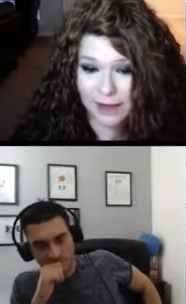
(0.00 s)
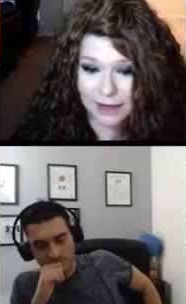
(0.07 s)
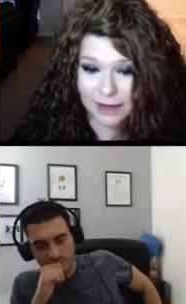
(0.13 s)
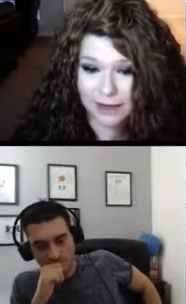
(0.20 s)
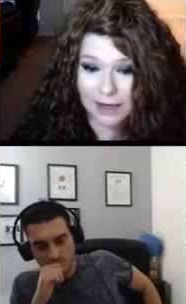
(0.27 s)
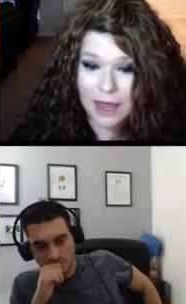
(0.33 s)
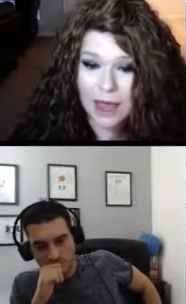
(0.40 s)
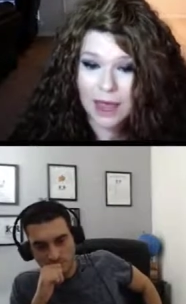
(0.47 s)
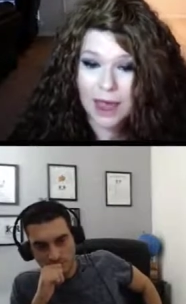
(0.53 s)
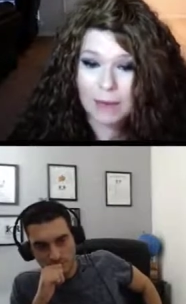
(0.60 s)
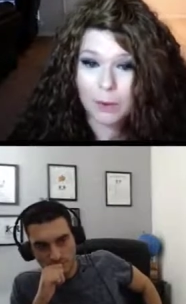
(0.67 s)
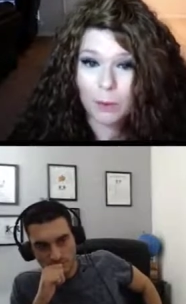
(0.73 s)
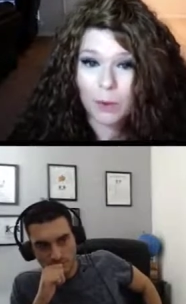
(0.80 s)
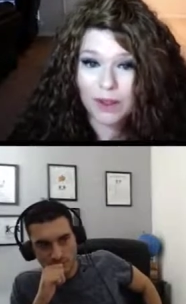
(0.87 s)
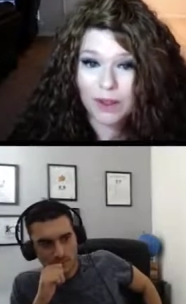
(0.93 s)
Speaker 1: in.
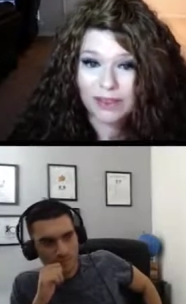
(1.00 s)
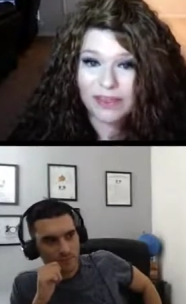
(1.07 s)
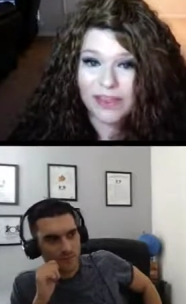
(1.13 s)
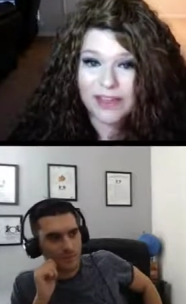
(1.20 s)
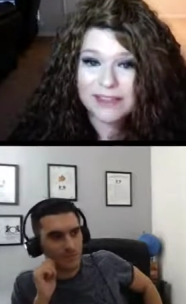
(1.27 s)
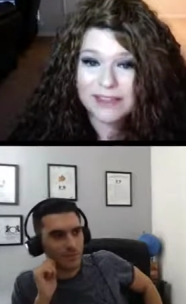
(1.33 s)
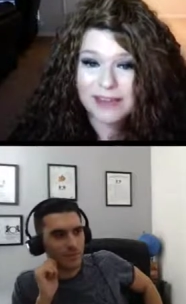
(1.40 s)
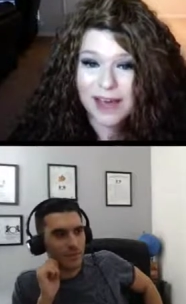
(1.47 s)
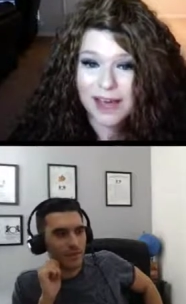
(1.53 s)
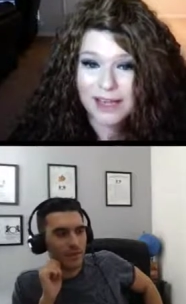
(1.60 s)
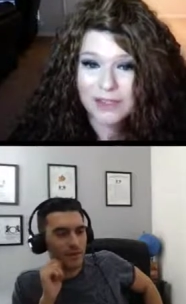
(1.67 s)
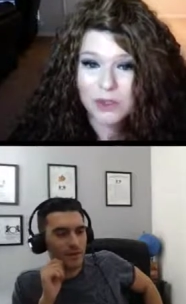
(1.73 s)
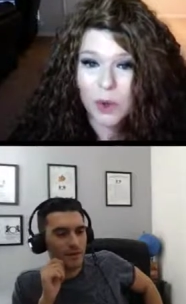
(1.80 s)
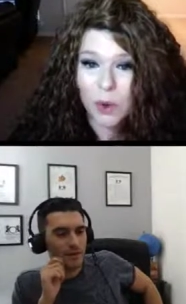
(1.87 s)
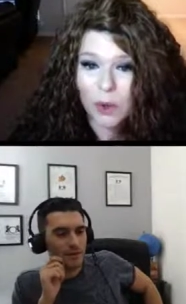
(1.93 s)
But what this guy
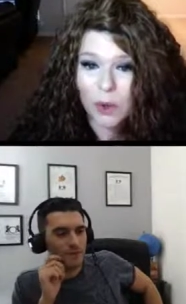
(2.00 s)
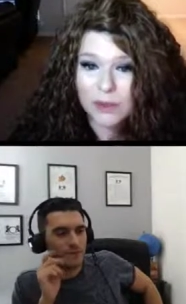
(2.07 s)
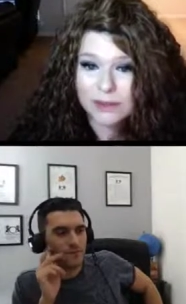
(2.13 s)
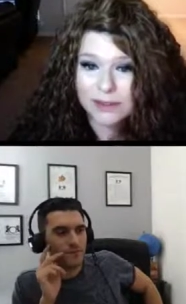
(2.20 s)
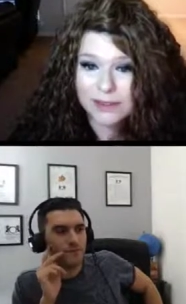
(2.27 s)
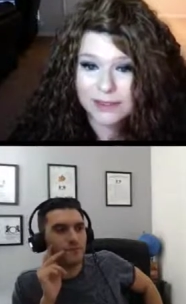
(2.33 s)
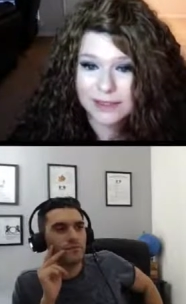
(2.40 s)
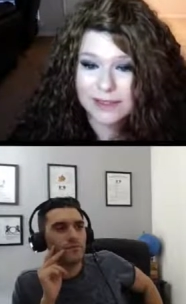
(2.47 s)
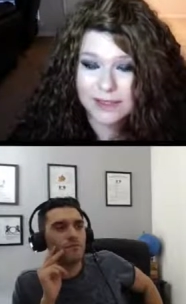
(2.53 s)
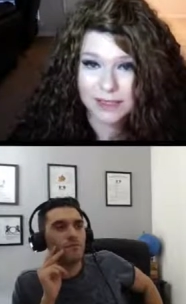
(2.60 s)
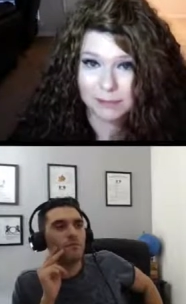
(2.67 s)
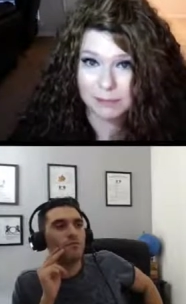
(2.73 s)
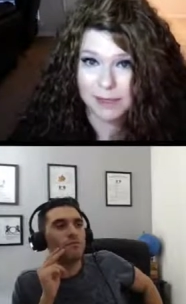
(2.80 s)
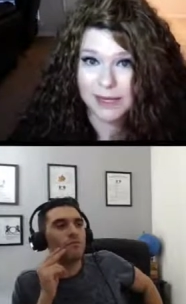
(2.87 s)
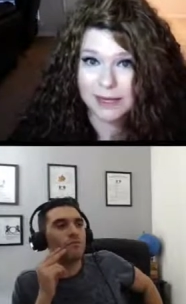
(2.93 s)
told sixty
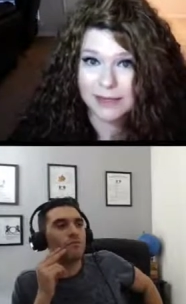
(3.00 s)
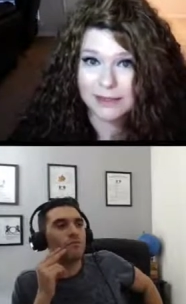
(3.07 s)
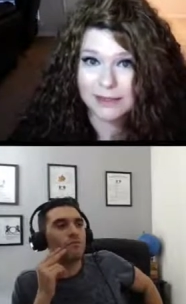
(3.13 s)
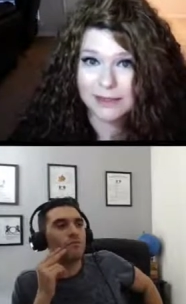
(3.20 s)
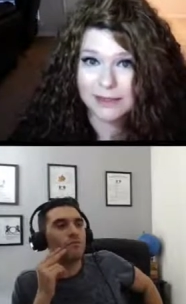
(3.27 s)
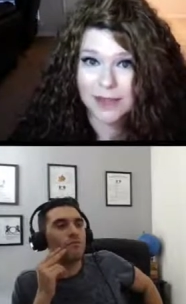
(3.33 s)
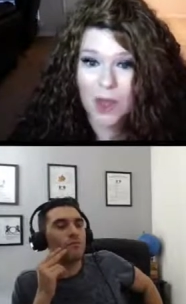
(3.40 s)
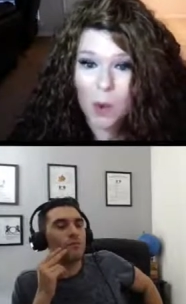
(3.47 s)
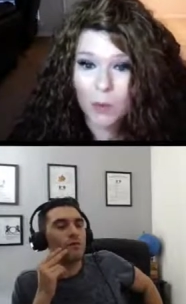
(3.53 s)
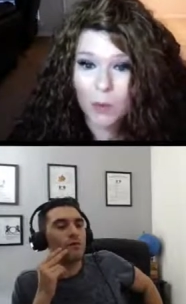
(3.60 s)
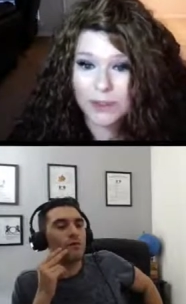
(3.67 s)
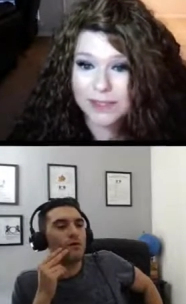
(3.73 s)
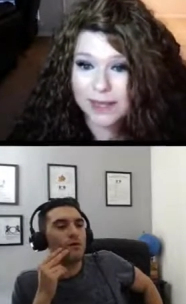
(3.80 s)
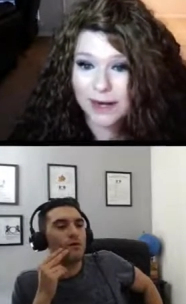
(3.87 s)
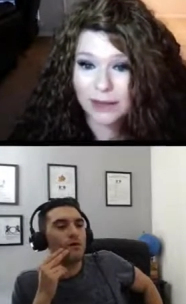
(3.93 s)
minutes was
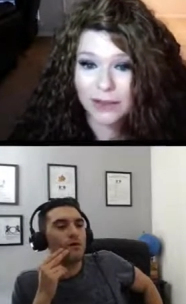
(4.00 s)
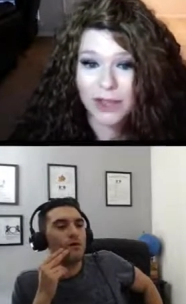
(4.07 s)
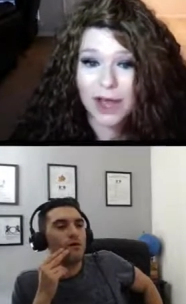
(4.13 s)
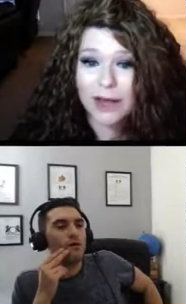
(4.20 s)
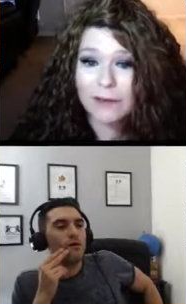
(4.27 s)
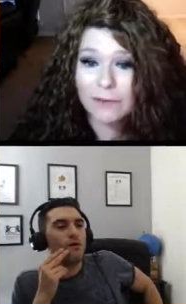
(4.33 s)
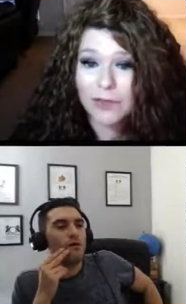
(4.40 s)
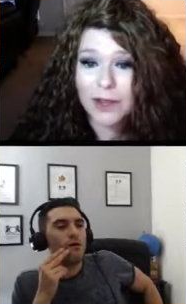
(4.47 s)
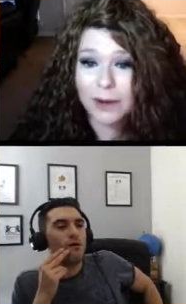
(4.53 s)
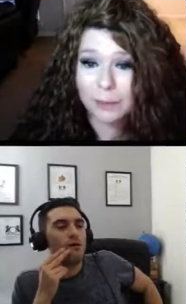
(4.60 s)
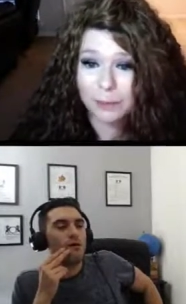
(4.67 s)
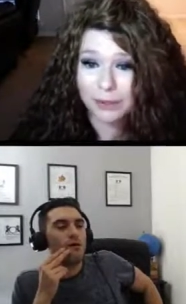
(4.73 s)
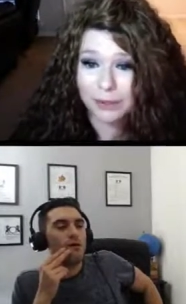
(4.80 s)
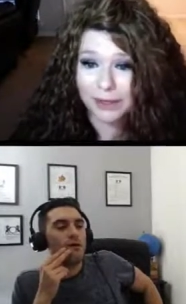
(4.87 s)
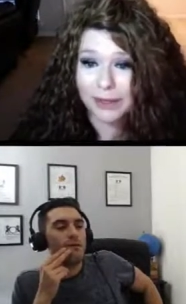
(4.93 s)
that a lot of their
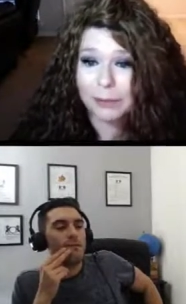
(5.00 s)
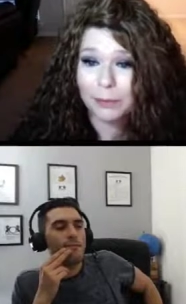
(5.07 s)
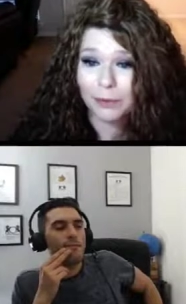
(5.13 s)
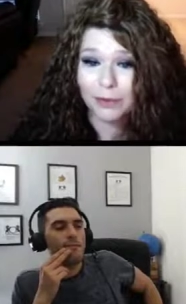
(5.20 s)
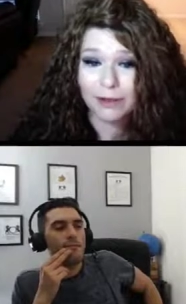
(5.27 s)
people,